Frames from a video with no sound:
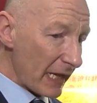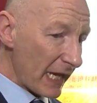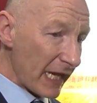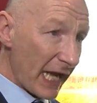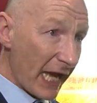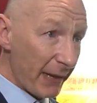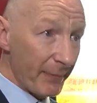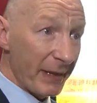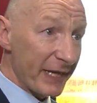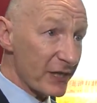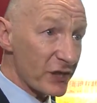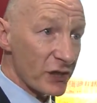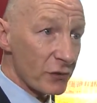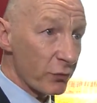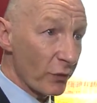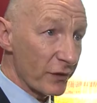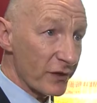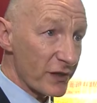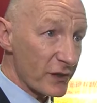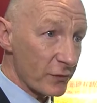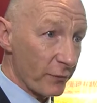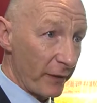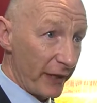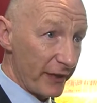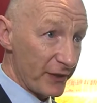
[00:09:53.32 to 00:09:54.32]
I might just want the
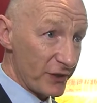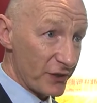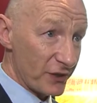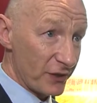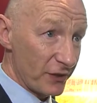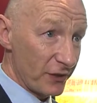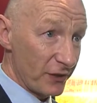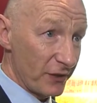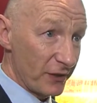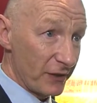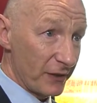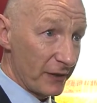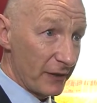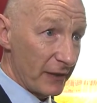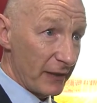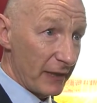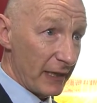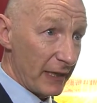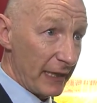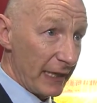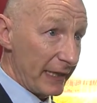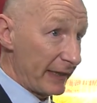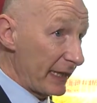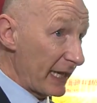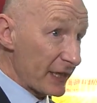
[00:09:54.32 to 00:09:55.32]
switch,
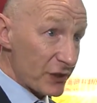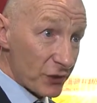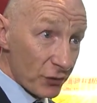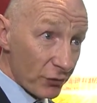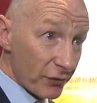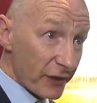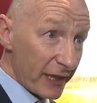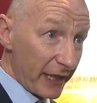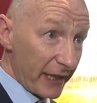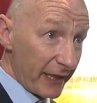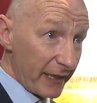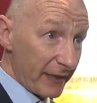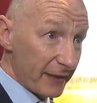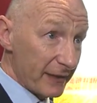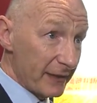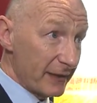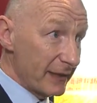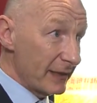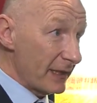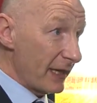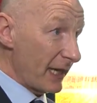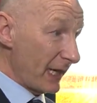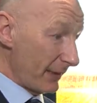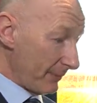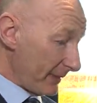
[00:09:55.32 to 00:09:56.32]
and that's okay.
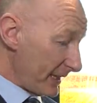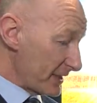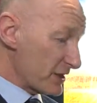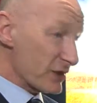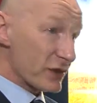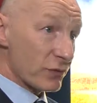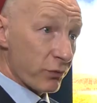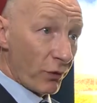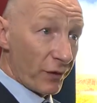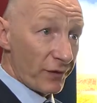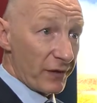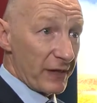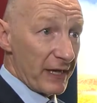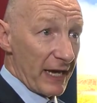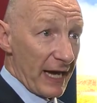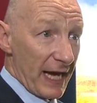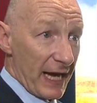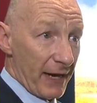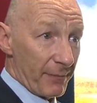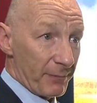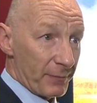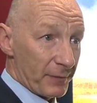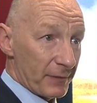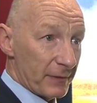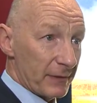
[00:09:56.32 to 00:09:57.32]
I might just want the
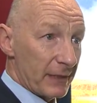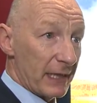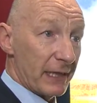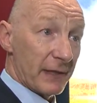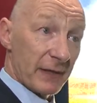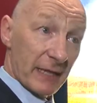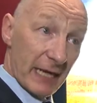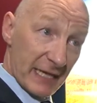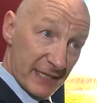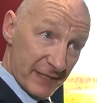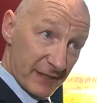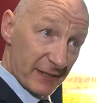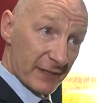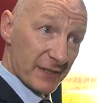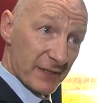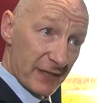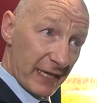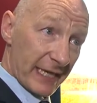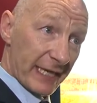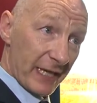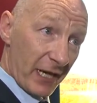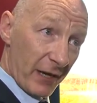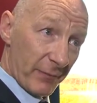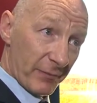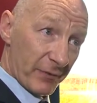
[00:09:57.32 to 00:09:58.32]
app, and that's a
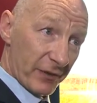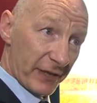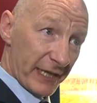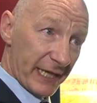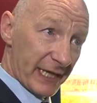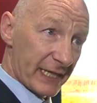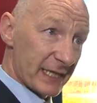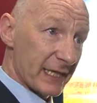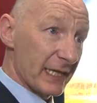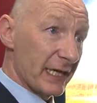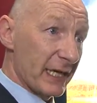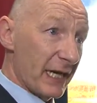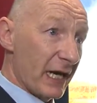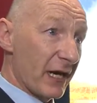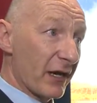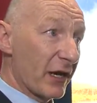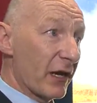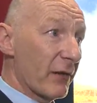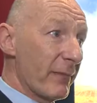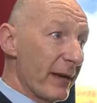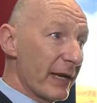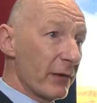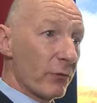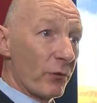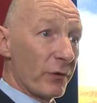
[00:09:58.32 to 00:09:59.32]
slight upgrade. or I
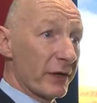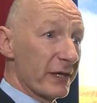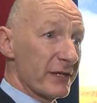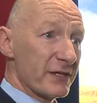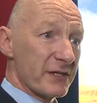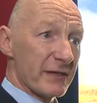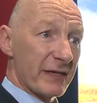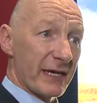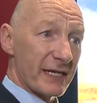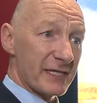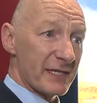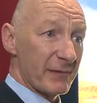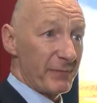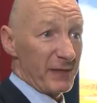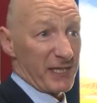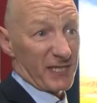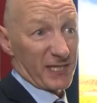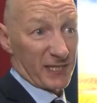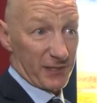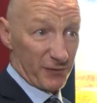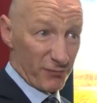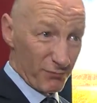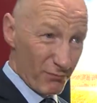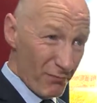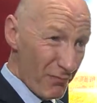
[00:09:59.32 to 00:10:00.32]
might want it to actually be
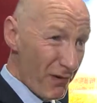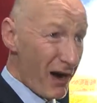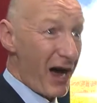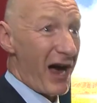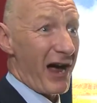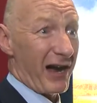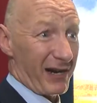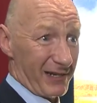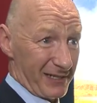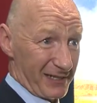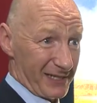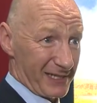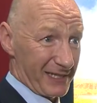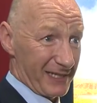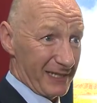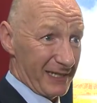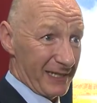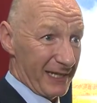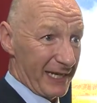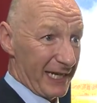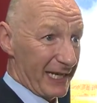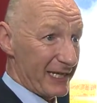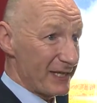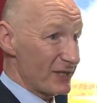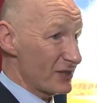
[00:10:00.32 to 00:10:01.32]
smart
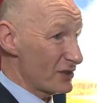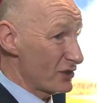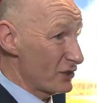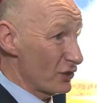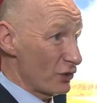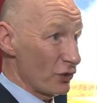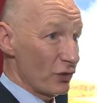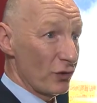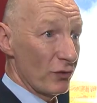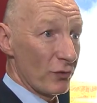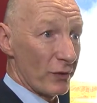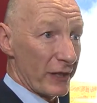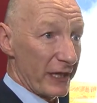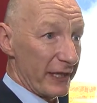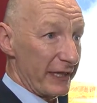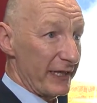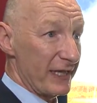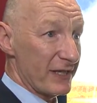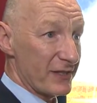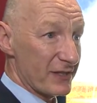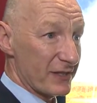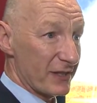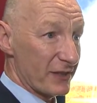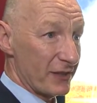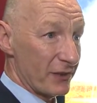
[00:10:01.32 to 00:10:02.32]
and do what it
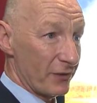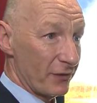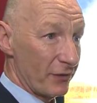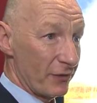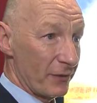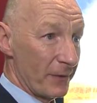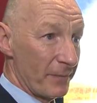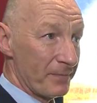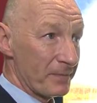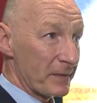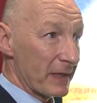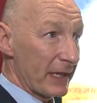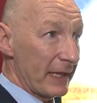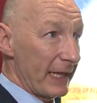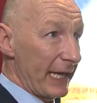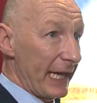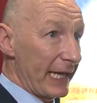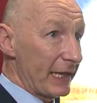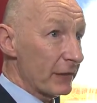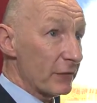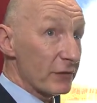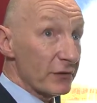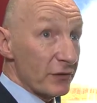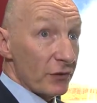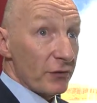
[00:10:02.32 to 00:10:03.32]
needs to do.
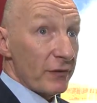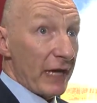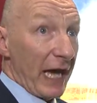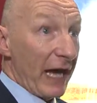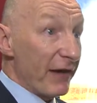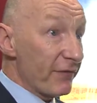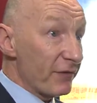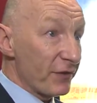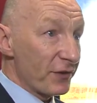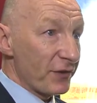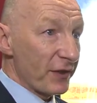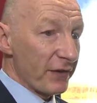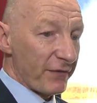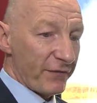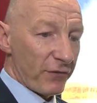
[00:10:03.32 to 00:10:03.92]
And it'll do everything